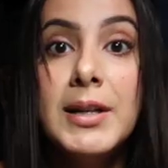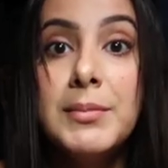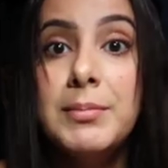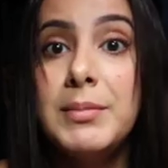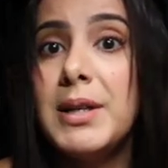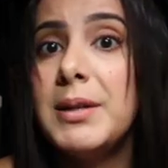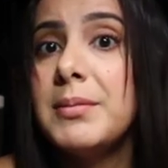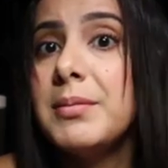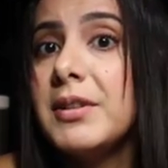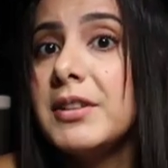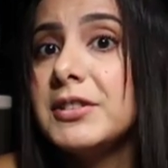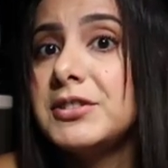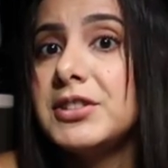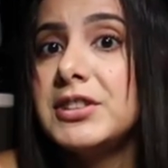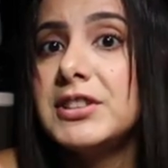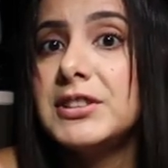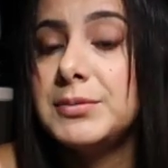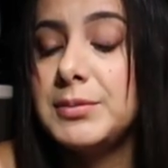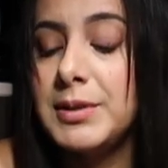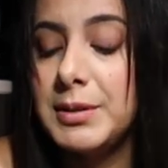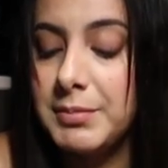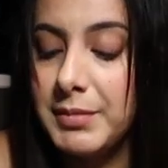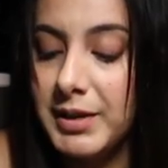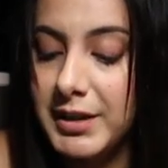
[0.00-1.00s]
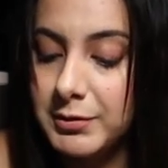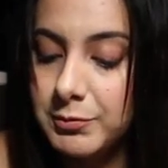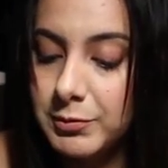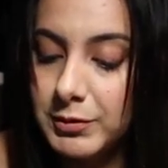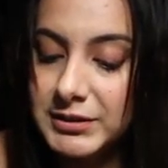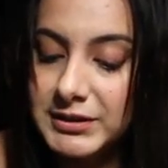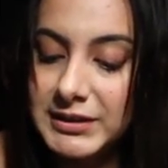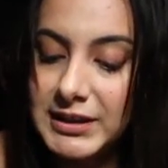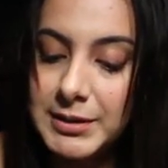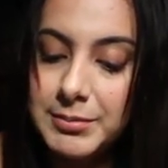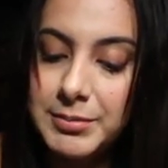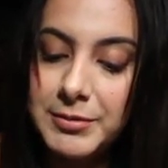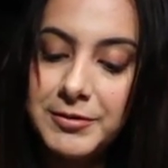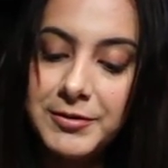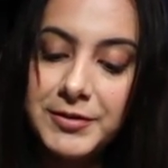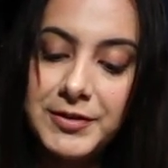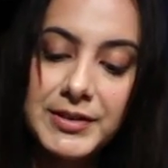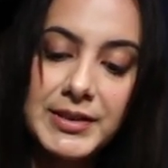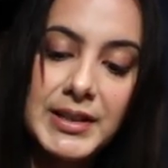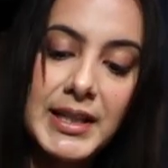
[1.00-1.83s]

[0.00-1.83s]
Maybe I'll change my mind one day, but for